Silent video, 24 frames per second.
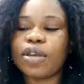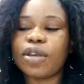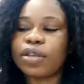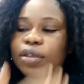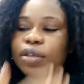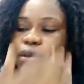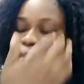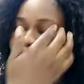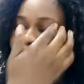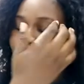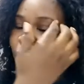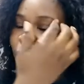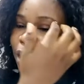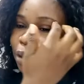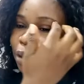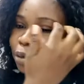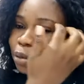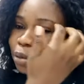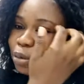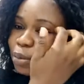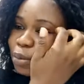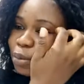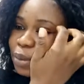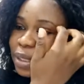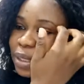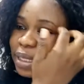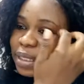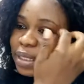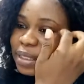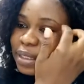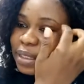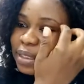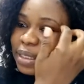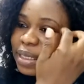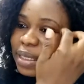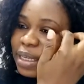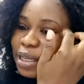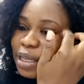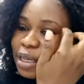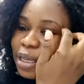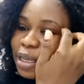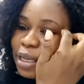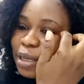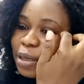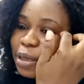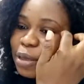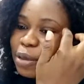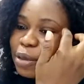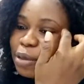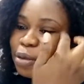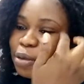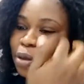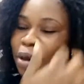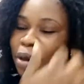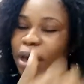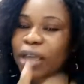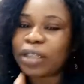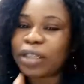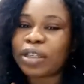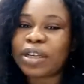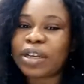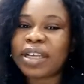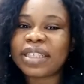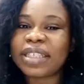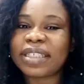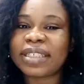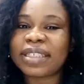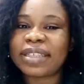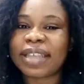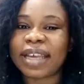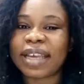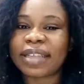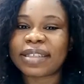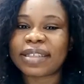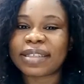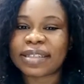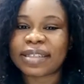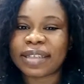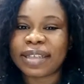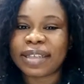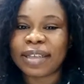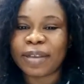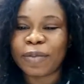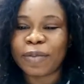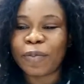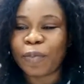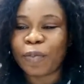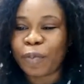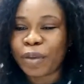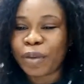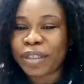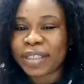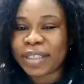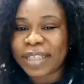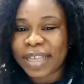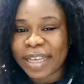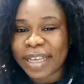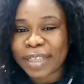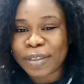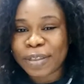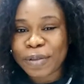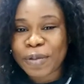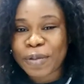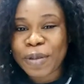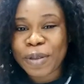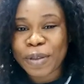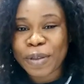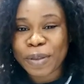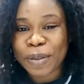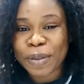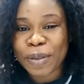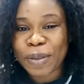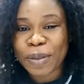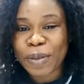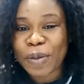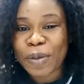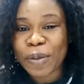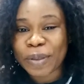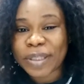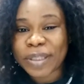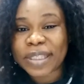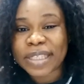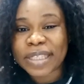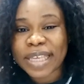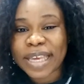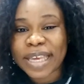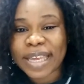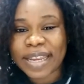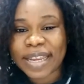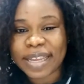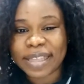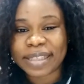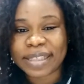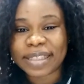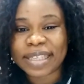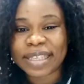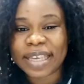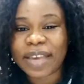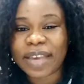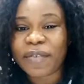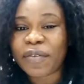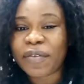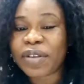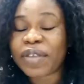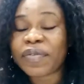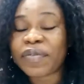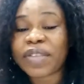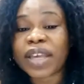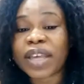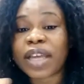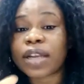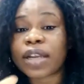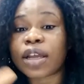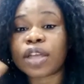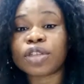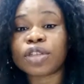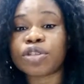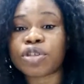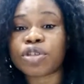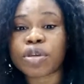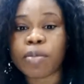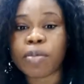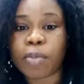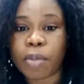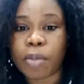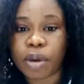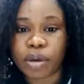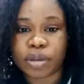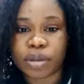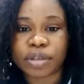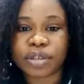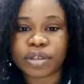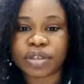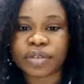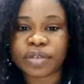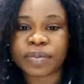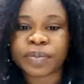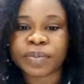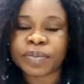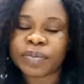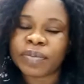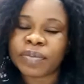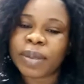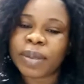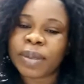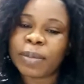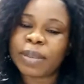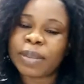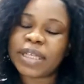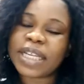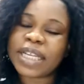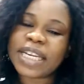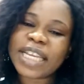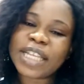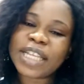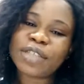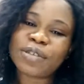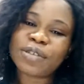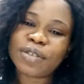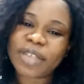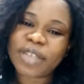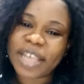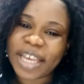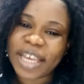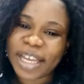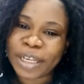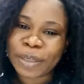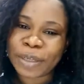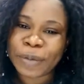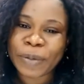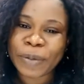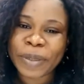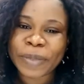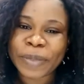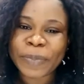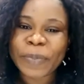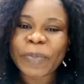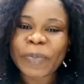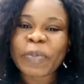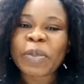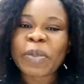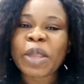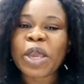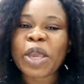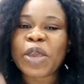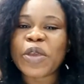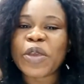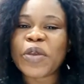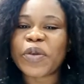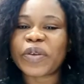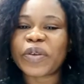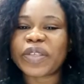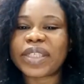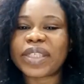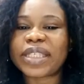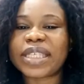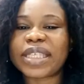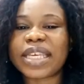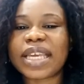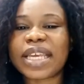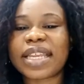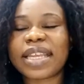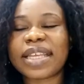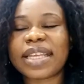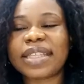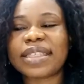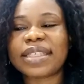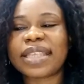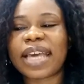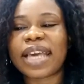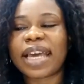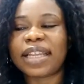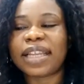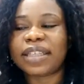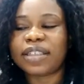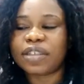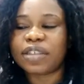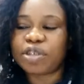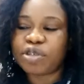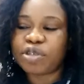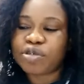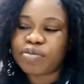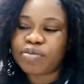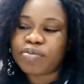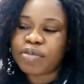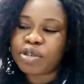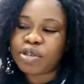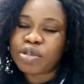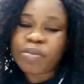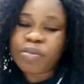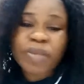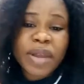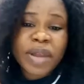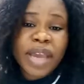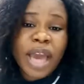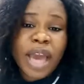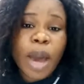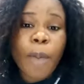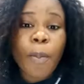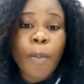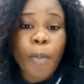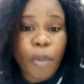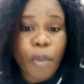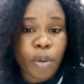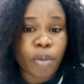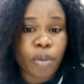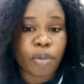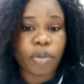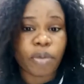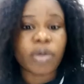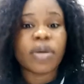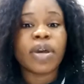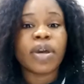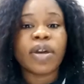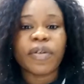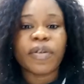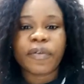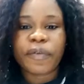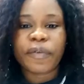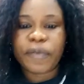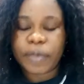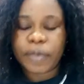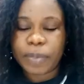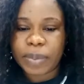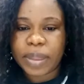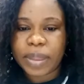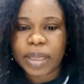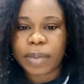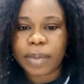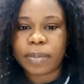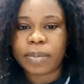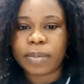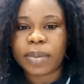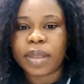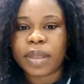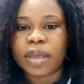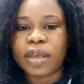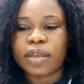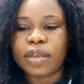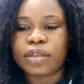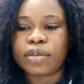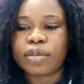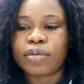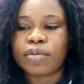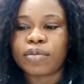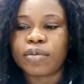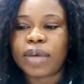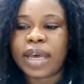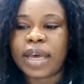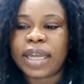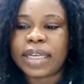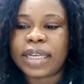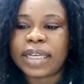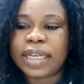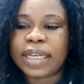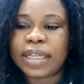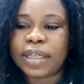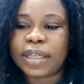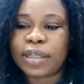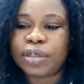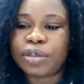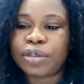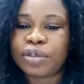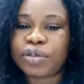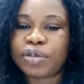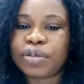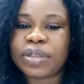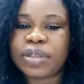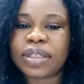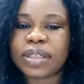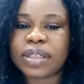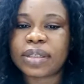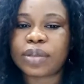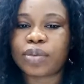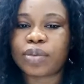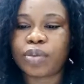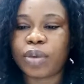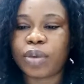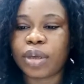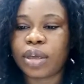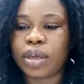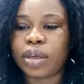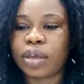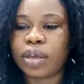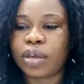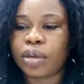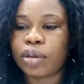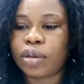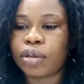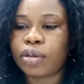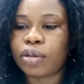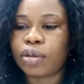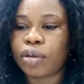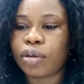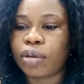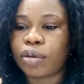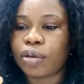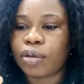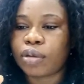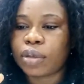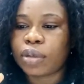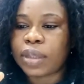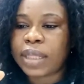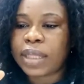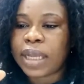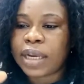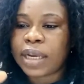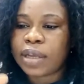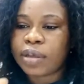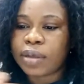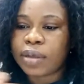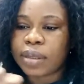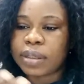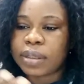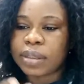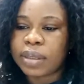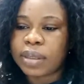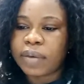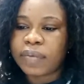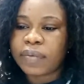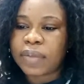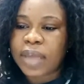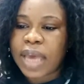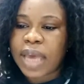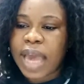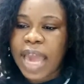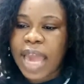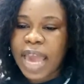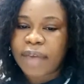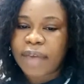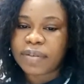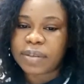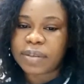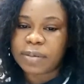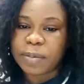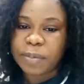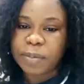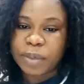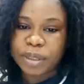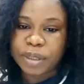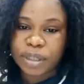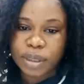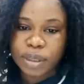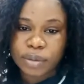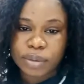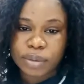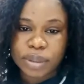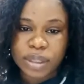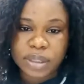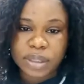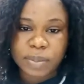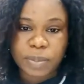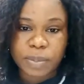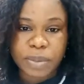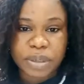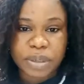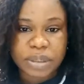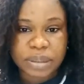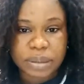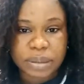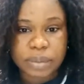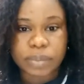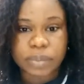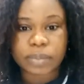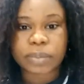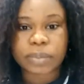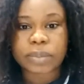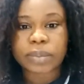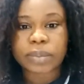So when you do this, you're acknowledging that what they are doing, you're seeing it. Even if they are not doing much, but the little they are doing, you're seeing it, and you to bring out more from them. So, and through this way, you're telling yourself that I have to be patient with this person.